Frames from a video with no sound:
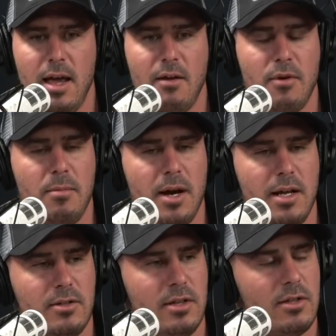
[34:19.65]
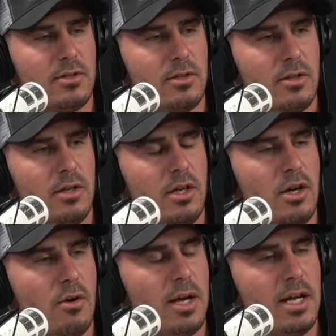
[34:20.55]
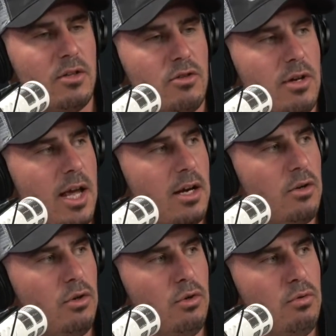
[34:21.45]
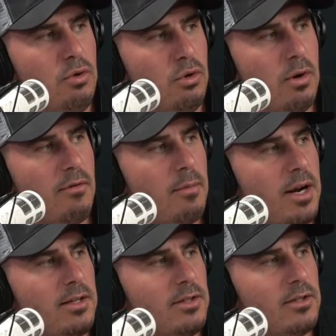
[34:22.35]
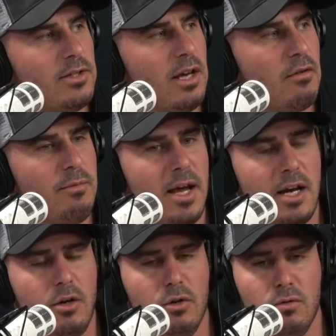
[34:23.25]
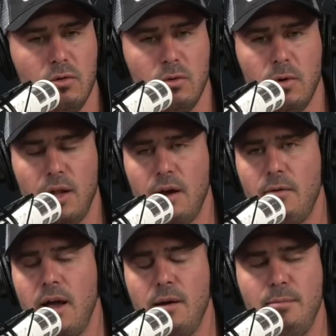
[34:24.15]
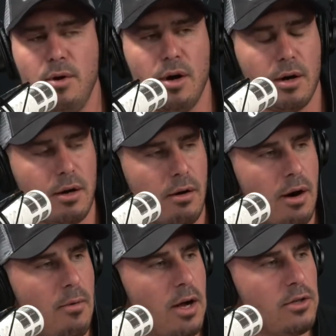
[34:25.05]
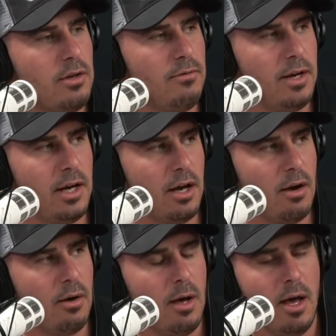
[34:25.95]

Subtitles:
Everybody's this, you know, internet guru. Everybody's this self-made guru. Well, I read a book or I watched a video.